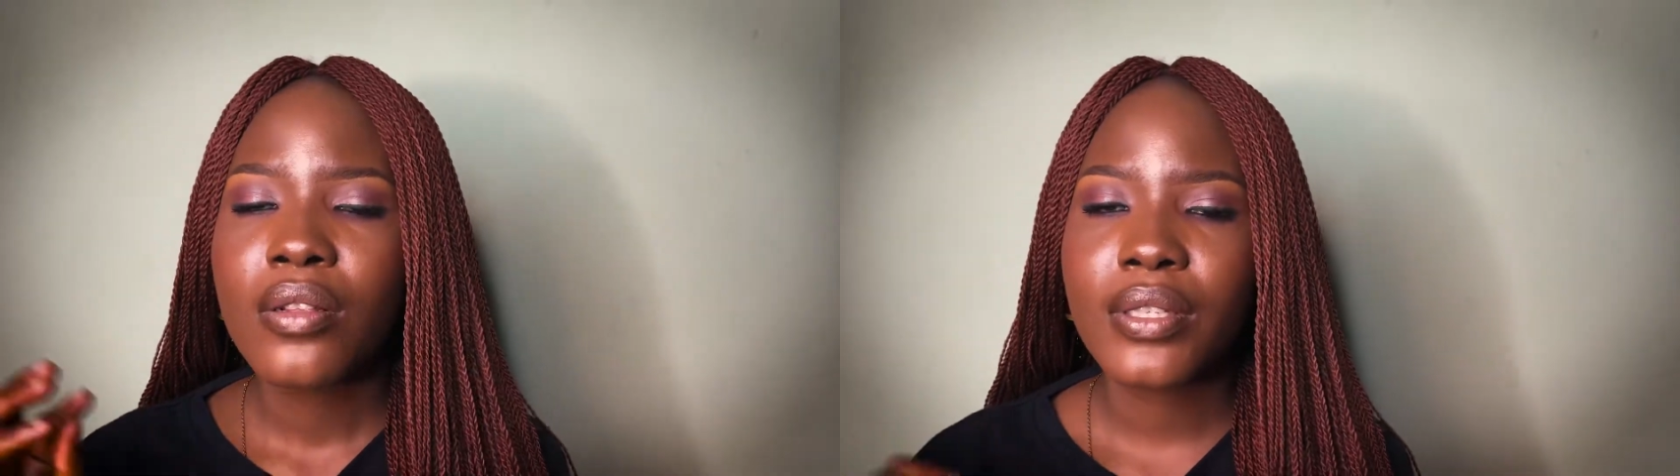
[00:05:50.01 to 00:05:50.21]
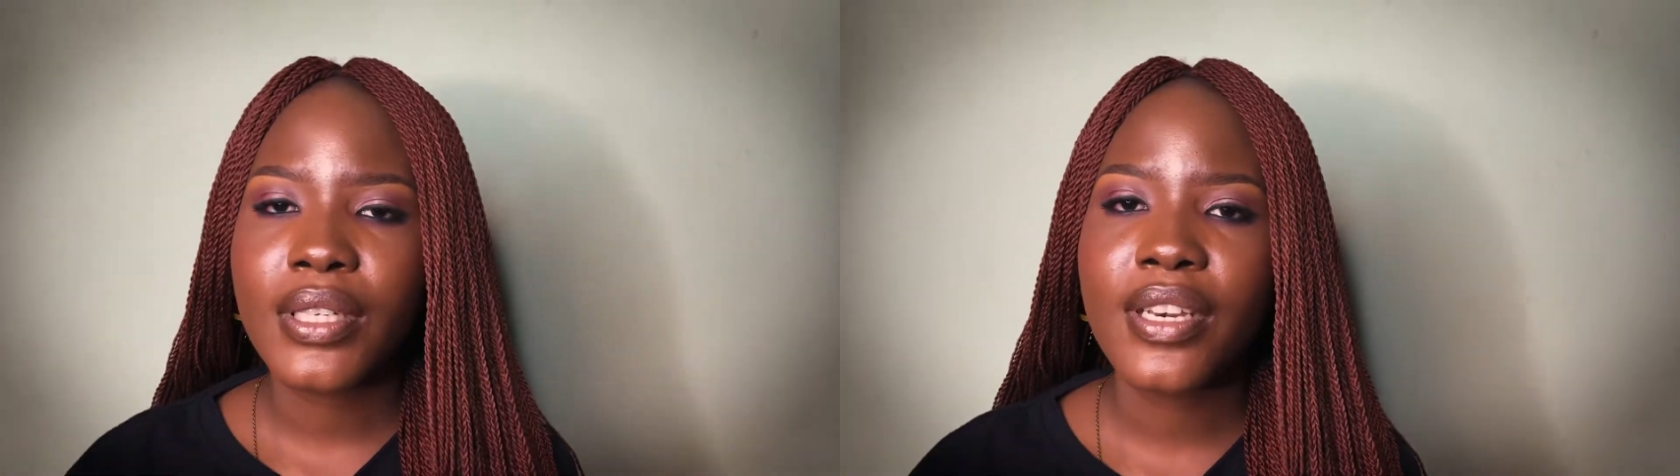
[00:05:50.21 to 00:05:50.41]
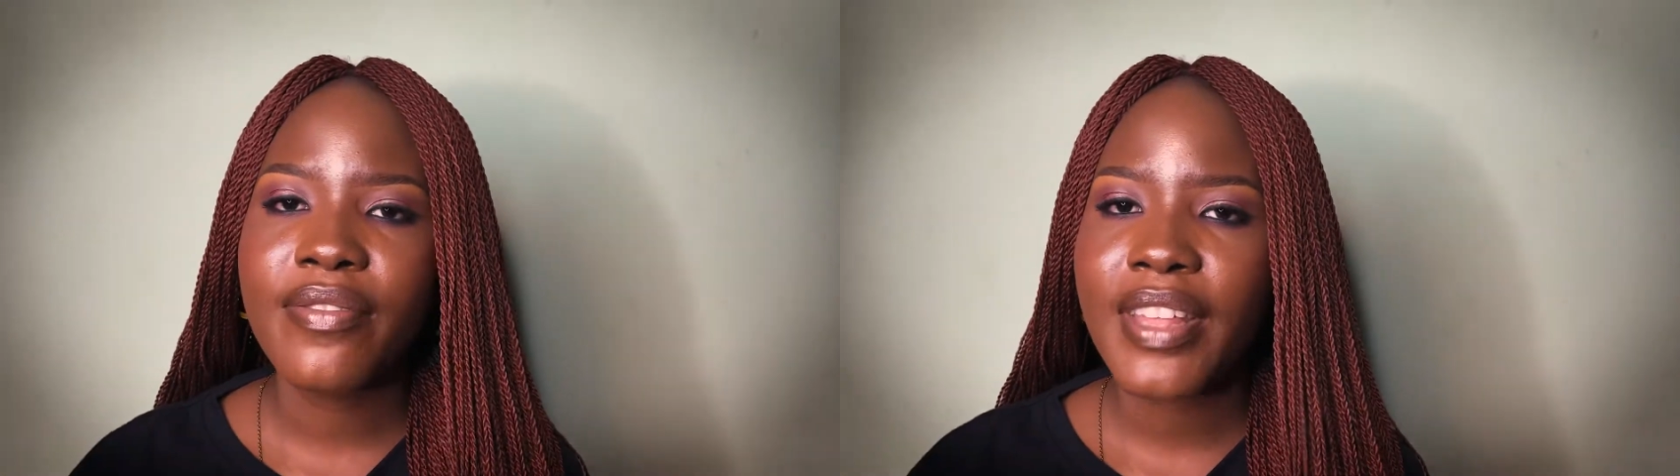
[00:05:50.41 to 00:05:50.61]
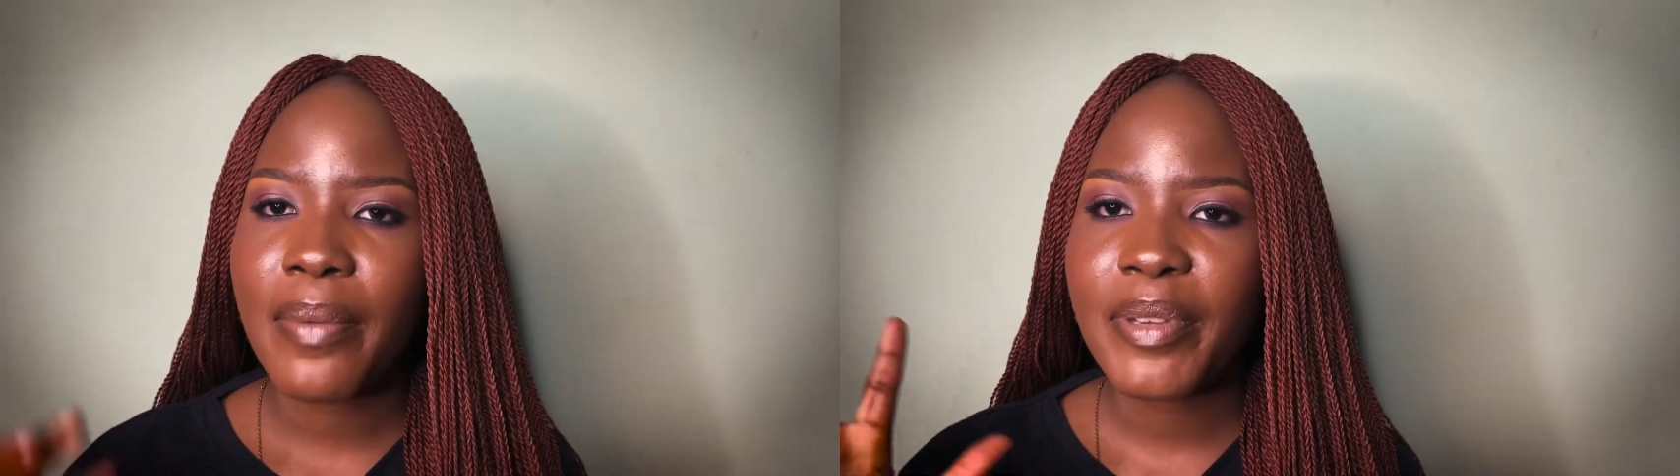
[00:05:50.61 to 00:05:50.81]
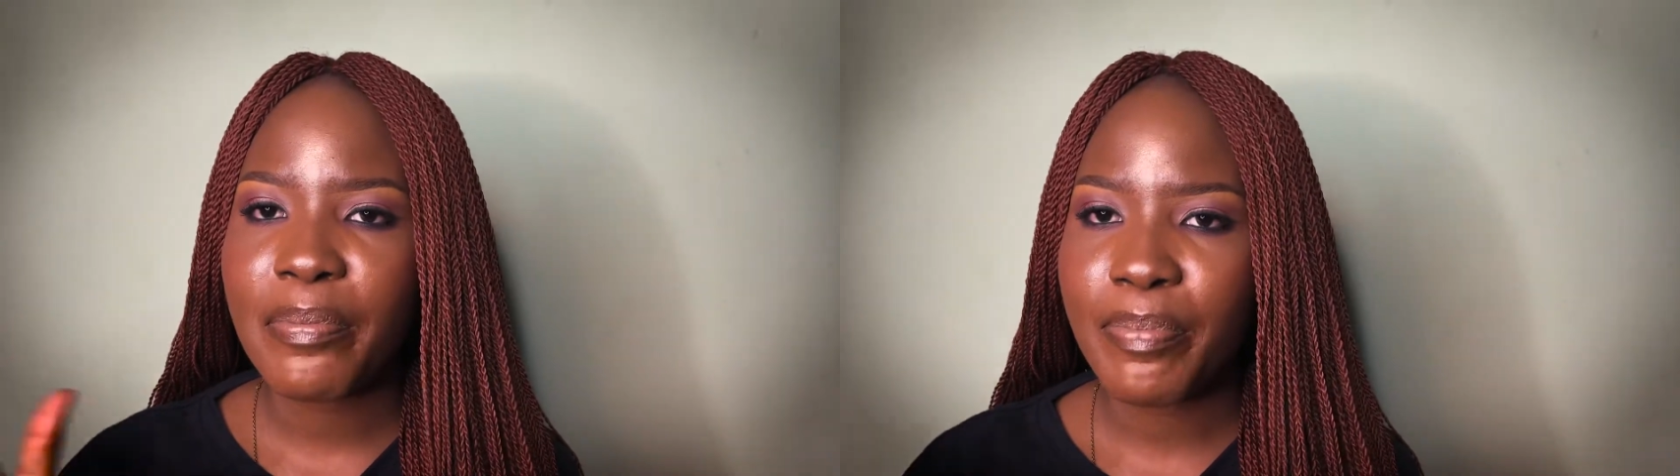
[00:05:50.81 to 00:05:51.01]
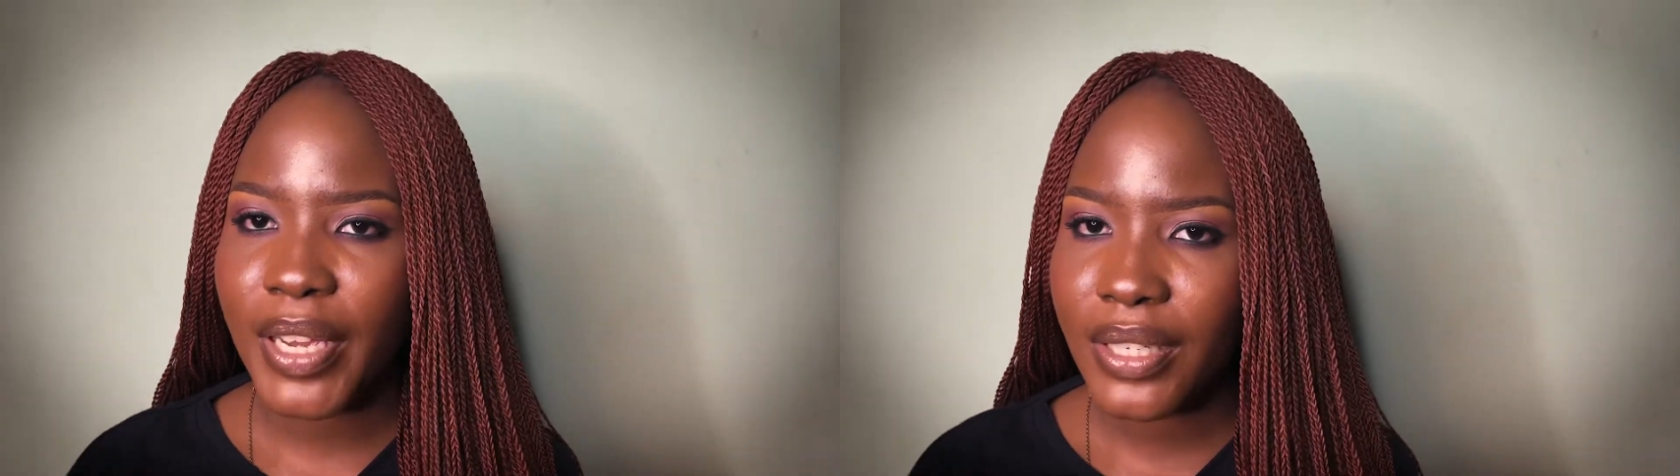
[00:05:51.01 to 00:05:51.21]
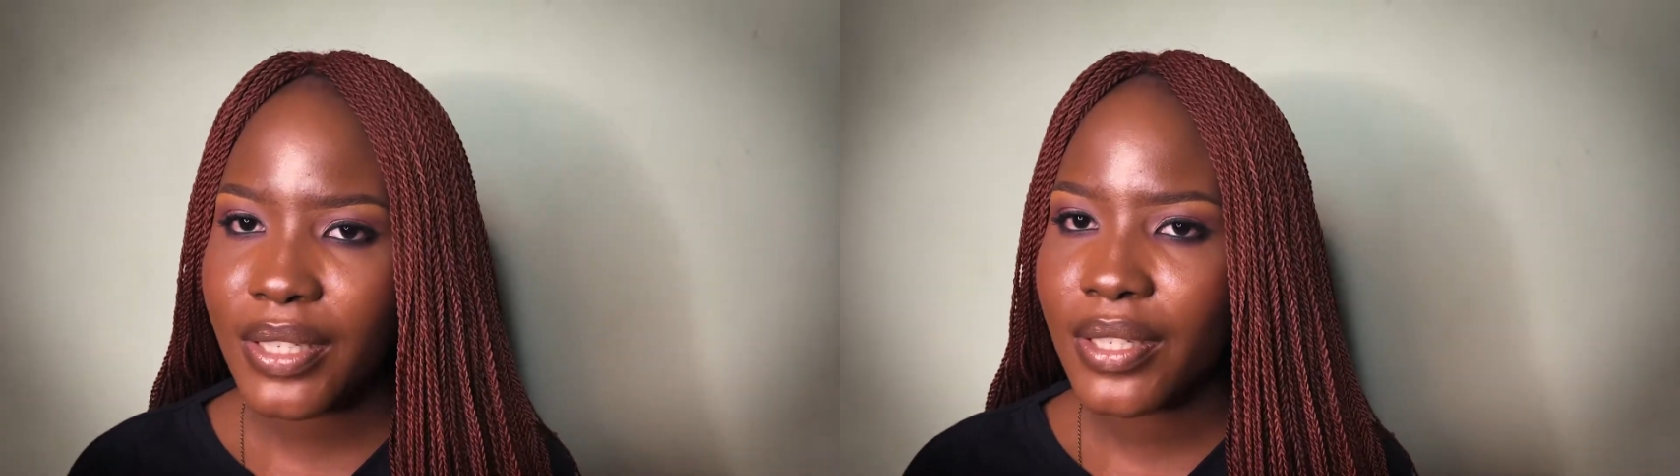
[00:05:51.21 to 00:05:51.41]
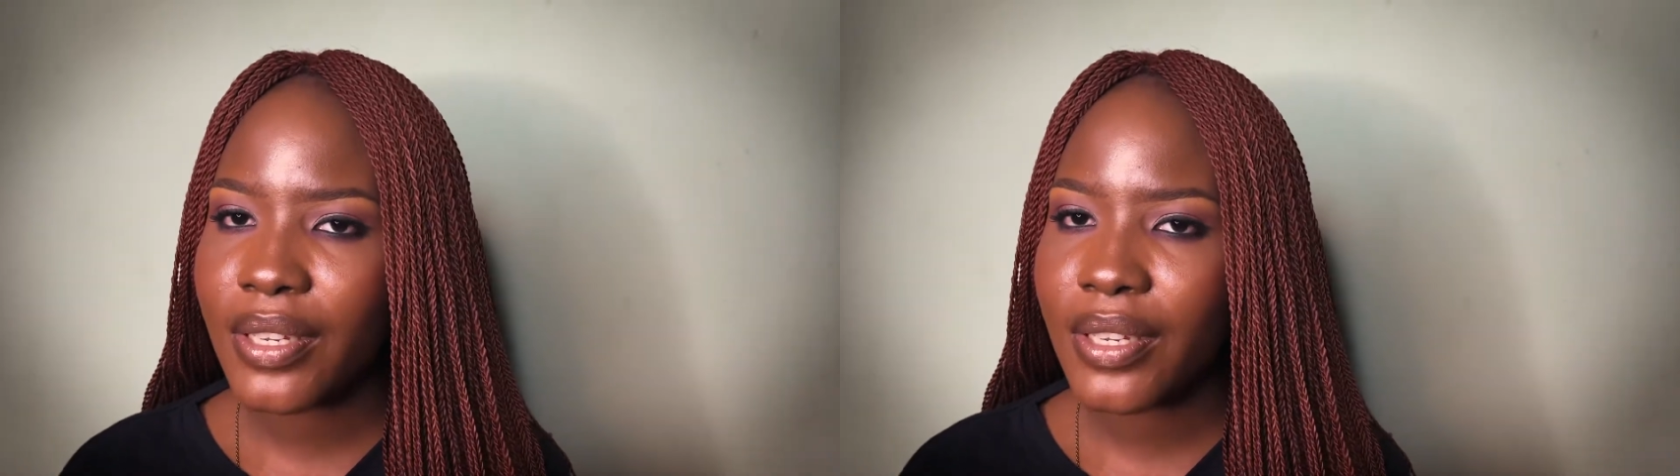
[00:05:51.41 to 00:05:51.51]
to give them the best